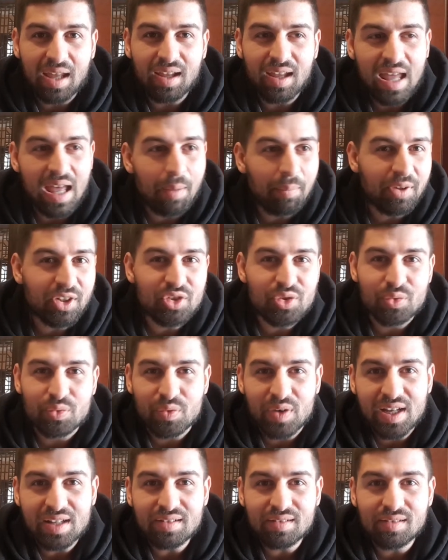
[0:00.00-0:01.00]
how much
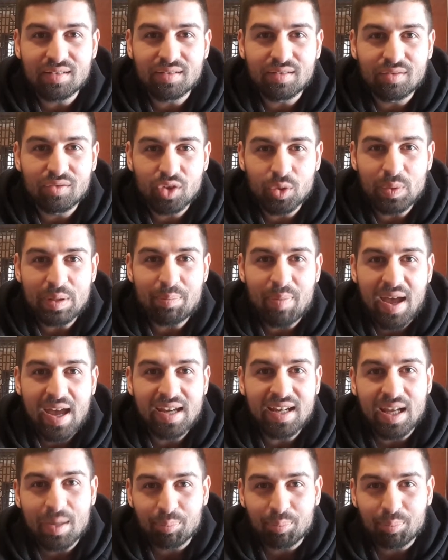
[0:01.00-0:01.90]
rent do we pay?